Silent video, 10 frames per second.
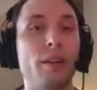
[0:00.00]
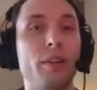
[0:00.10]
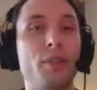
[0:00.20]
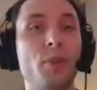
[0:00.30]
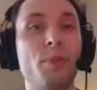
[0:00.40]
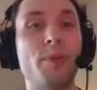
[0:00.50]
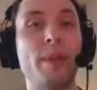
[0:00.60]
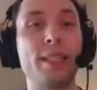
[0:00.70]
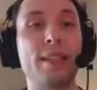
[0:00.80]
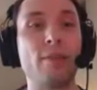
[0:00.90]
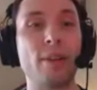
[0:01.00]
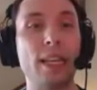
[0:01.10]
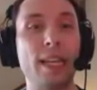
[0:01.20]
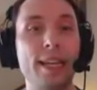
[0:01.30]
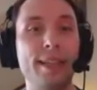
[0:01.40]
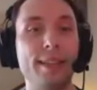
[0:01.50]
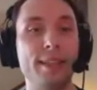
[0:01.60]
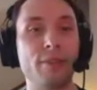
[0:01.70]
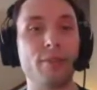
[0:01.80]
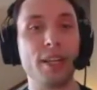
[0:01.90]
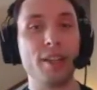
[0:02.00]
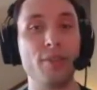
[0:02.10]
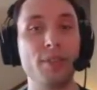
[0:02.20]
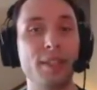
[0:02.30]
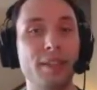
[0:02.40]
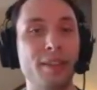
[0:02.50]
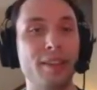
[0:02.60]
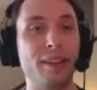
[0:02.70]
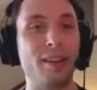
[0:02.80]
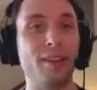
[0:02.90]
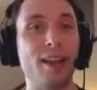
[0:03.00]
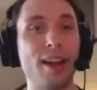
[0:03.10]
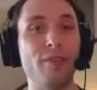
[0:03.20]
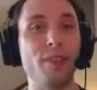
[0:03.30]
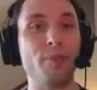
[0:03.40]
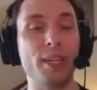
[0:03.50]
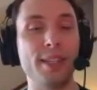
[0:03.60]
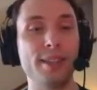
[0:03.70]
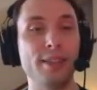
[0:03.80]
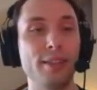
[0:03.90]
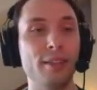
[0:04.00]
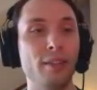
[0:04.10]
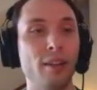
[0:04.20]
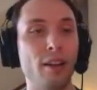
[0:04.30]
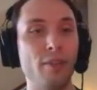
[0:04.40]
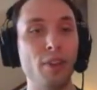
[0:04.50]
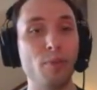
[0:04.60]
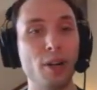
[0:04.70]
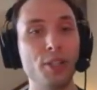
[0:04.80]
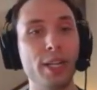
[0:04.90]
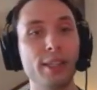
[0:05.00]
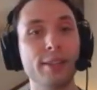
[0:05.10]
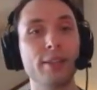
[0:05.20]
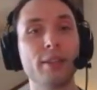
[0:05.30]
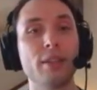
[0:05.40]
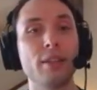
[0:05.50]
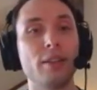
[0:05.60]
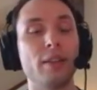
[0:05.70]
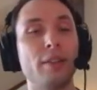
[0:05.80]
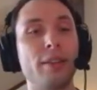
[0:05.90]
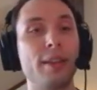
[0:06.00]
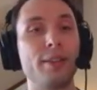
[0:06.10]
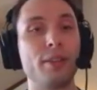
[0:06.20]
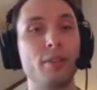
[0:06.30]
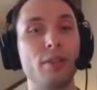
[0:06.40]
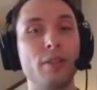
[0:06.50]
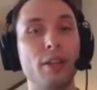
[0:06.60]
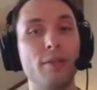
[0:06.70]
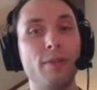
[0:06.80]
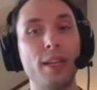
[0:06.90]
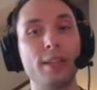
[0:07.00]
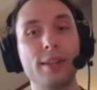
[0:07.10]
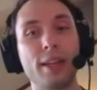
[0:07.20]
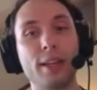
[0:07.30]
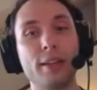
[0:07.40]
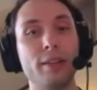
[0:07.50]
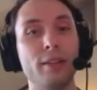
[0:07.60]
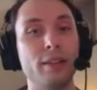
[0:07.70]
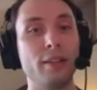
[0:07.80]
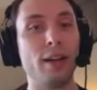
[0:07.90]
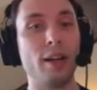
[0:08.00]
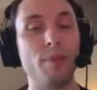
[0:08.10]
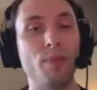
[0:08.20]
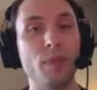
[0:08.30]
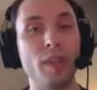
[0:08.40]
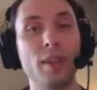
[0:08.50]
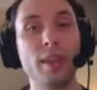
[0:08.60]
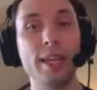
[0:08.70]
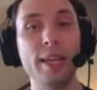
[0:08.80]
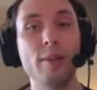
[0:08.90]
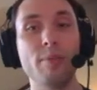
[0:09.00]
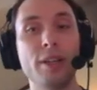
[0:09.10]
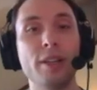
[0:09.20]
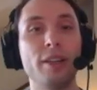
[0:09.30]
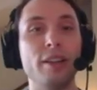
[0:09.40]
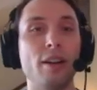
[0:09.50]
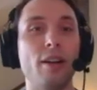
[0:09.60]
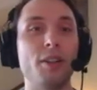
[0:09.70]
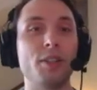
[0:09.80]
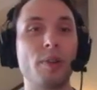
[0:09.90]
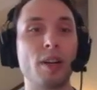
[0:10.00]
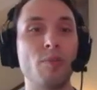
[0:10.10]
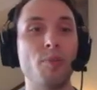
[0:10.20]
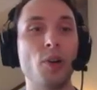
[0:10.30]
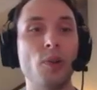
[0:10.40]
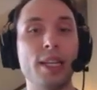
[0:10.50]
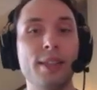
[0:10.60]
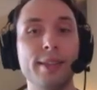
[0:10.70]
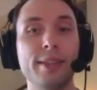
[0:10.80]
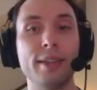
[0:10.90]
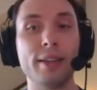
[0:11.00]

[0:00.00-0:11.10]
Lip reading: Drupal makes it really easy to reuse a lot of the pieces of your projects, things through config sync, the theme, also our components,